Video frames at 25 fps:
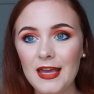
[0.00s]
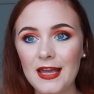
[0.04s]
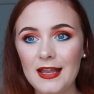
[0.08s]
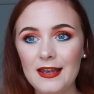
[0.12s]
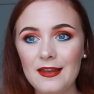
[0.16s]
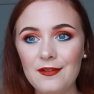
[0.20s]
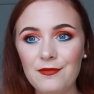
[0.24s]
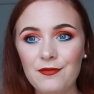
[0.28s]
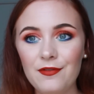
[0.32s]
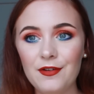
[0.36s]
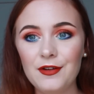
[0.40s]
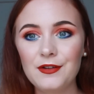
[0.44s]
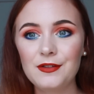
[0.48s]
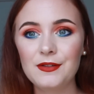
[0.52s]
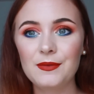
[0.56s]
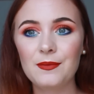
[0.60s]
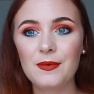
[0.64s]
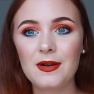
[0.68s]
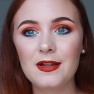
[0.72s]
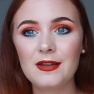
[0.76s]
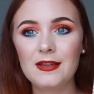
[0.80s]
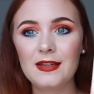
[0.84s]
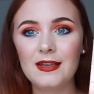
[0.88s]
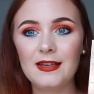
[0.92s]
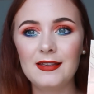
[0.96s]
and the first
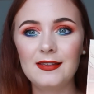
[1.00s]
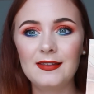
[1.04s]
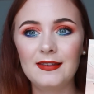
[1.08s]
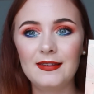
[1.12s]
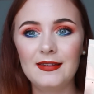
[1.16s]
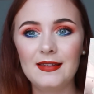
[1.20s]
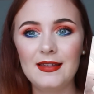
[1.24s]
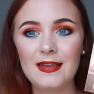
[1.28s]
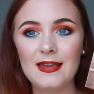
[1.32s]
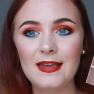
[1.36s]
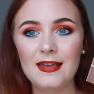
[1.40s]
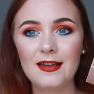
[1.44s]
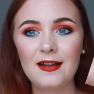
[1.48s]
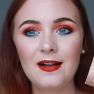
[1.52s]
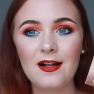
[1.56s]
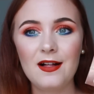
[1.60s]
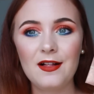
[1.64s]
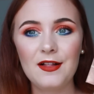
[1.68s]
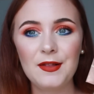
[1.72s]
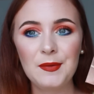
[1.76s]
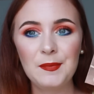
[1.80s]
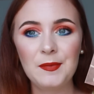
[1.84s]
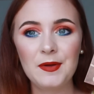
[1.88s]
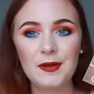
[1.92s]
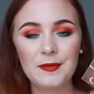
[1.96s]
one is the
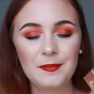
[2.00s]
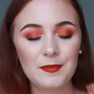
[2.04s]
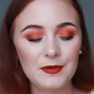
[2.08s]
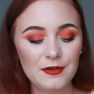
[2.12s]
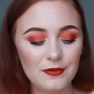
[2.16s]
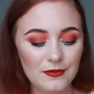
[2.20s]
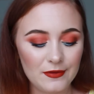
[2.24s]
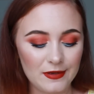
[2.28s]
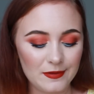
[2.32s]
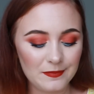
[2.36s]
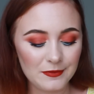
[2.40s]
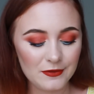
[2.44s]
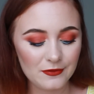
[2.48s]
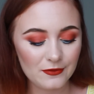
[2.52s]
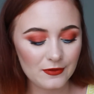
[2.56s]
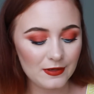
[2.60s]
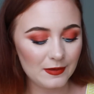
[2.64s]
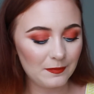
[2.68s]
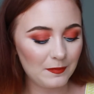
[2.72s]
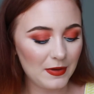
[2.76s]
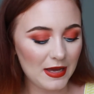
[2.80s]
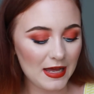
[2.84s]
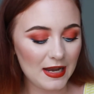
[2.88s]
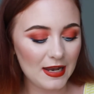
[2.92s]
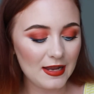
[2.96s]
Colourpop Dream
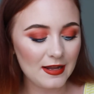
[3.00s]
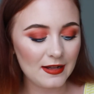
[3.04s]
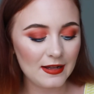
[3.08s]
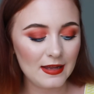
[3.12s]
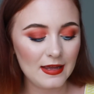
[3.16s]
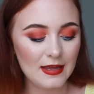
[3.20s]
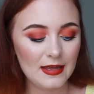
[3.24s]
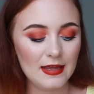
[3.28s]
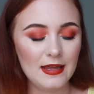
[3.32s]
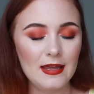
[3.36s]
St palette.